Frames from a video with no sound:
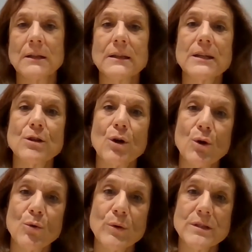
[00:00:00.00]
yet
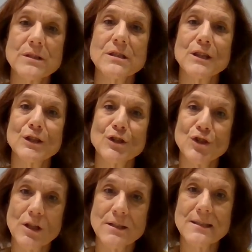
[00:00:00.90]
always
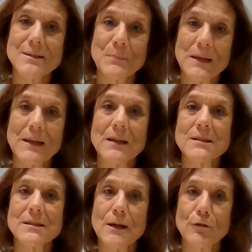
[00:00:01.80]
just being
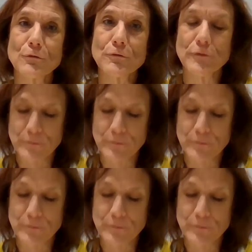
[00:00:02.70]
itself.